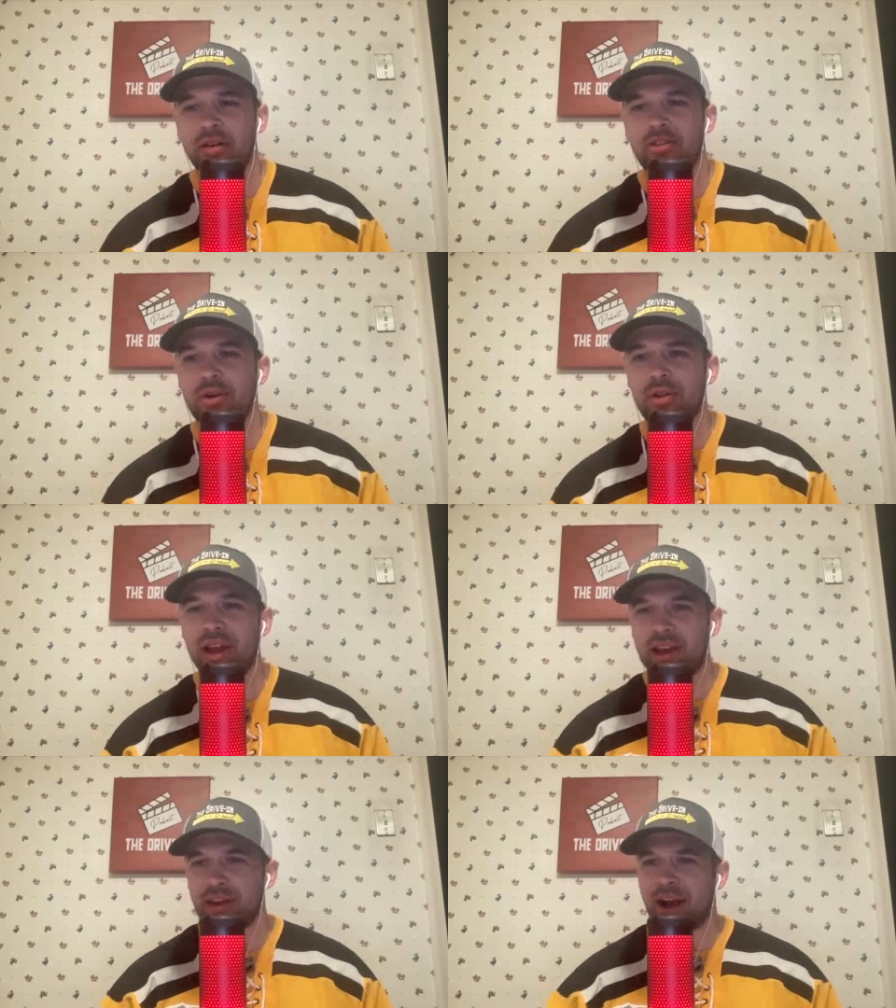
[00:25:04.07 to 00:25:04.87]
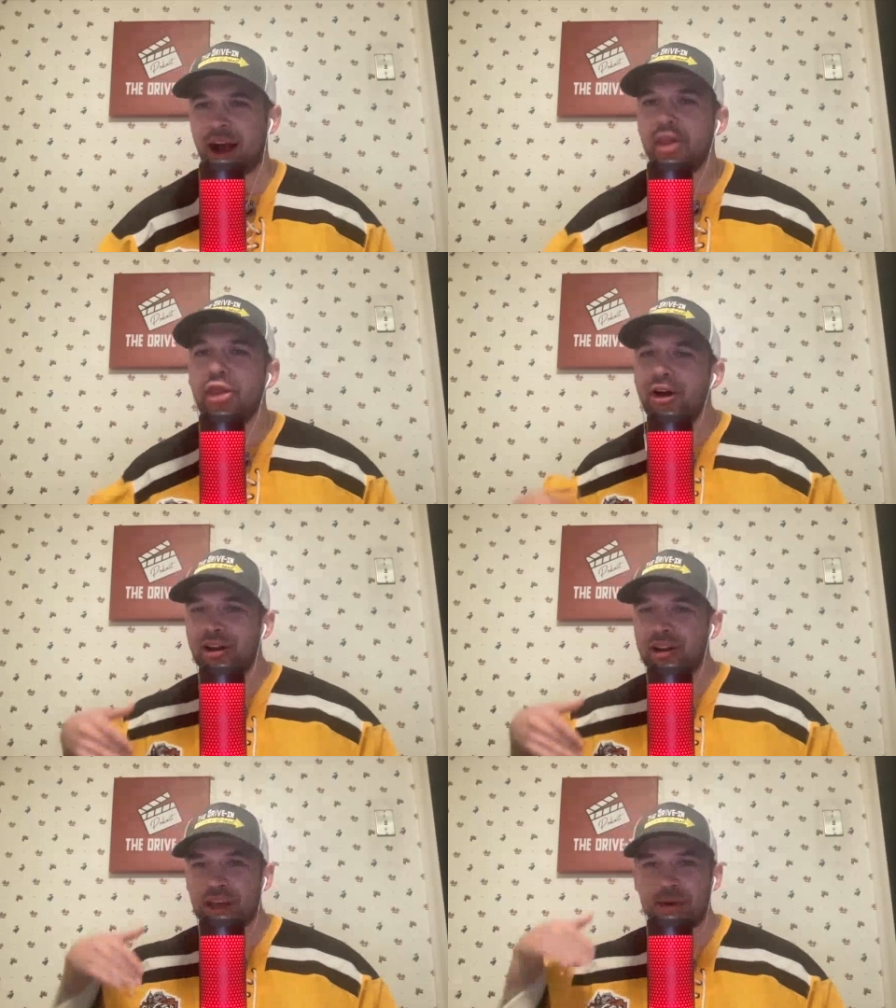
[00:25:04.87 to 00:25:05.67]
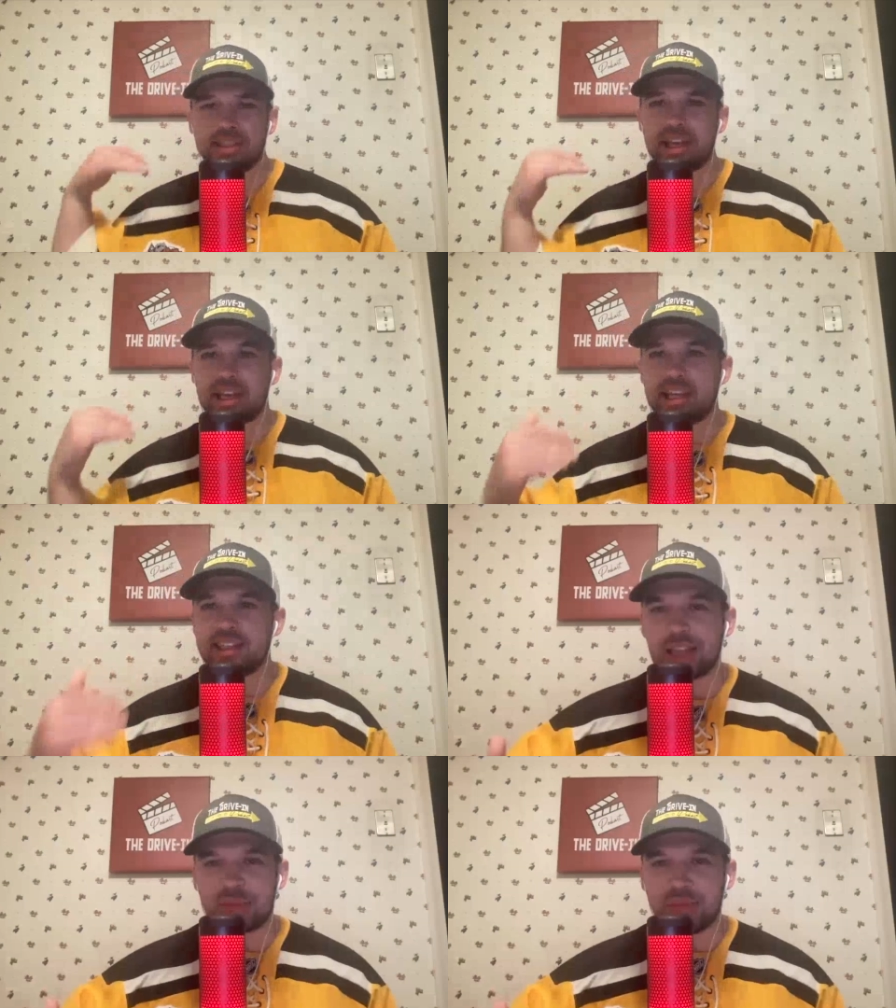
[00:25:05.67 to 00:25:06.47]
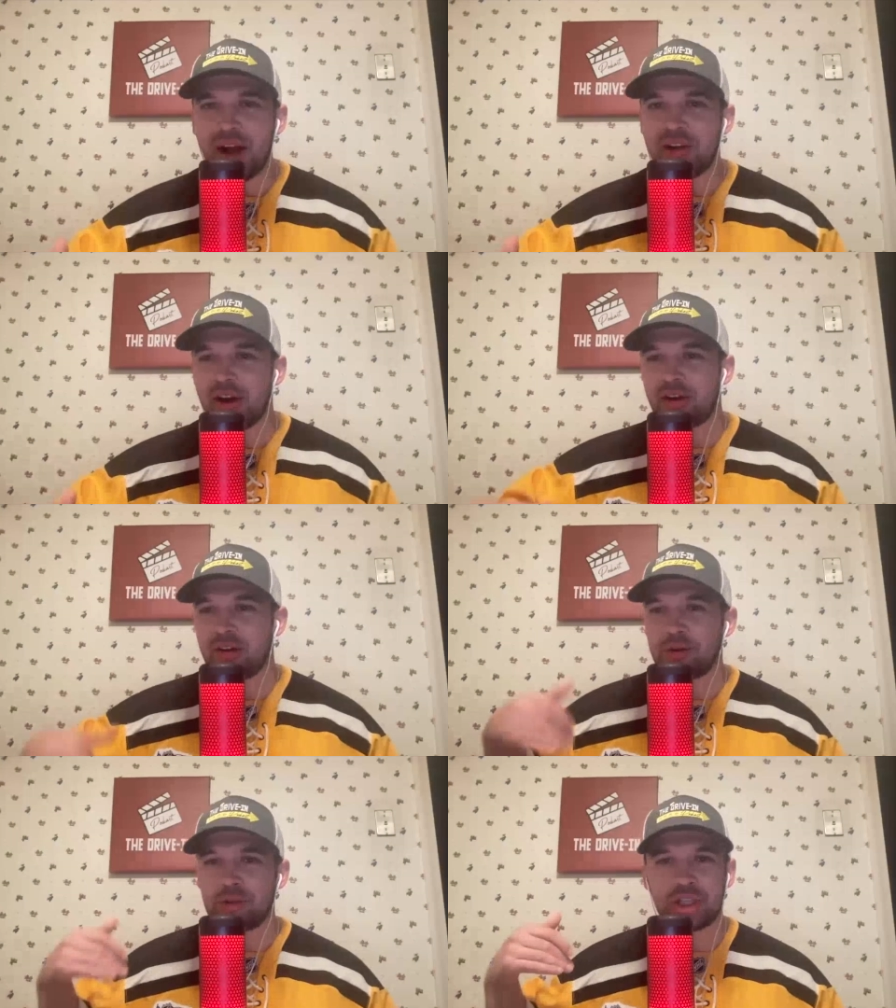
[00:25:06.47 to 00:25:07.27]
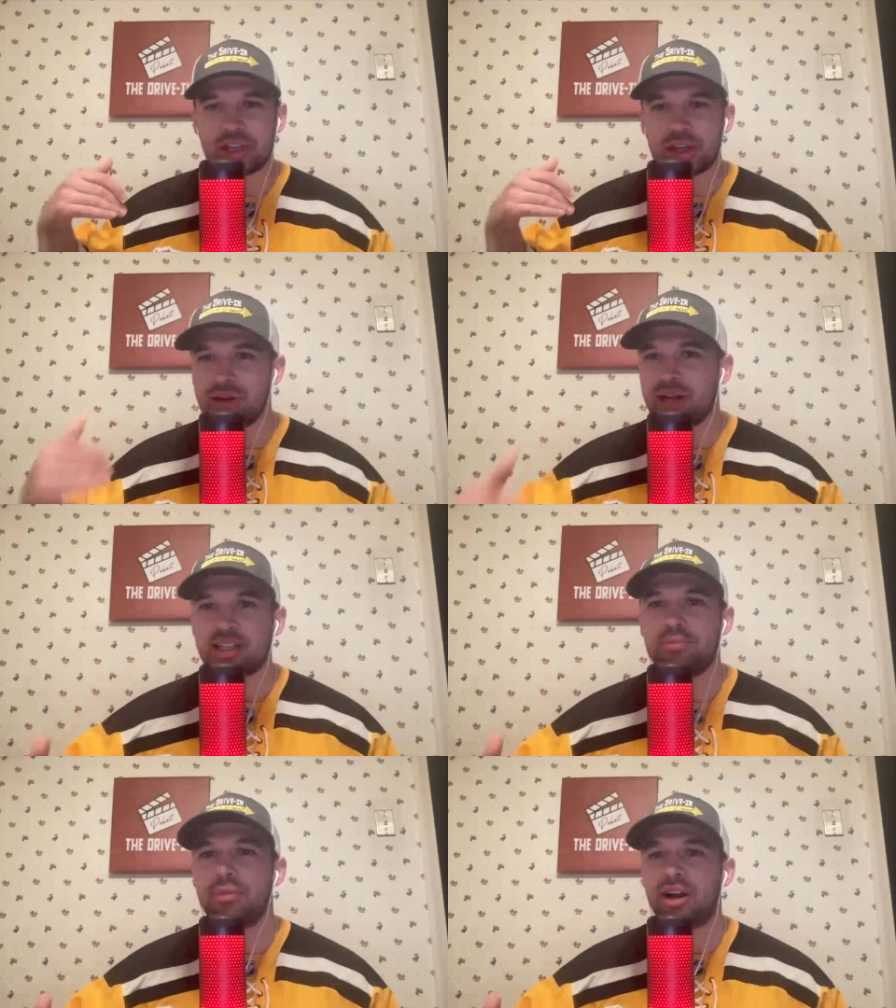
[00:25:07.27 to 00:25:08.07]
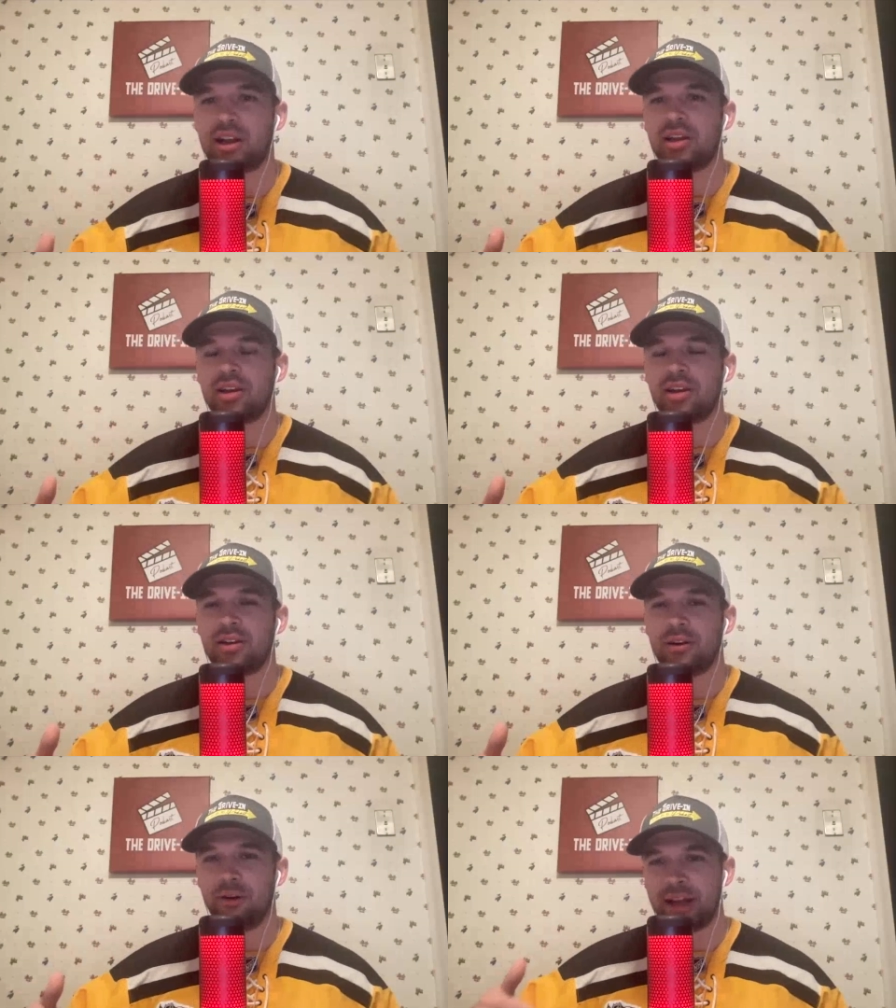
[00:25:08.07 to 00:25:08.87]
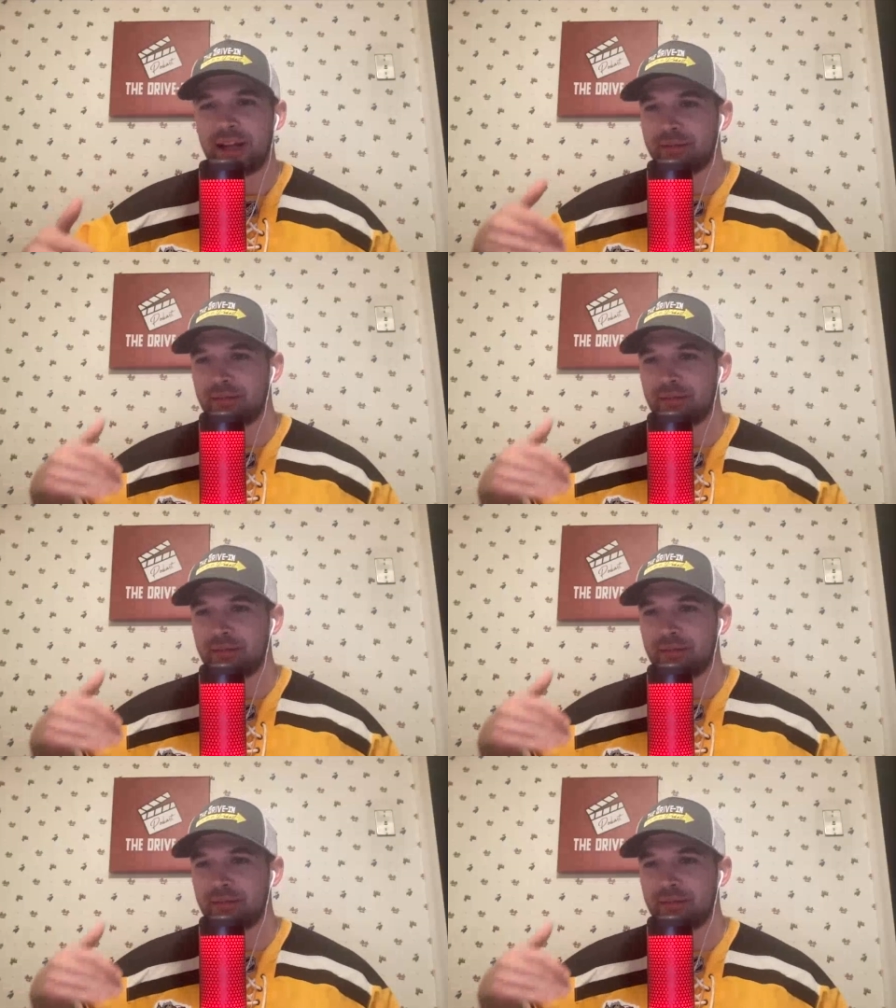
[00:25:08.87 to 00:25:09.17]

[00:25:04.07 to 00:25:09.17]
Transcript: so like I thought he was like he's like this bounty hunter who's just collecting money, right?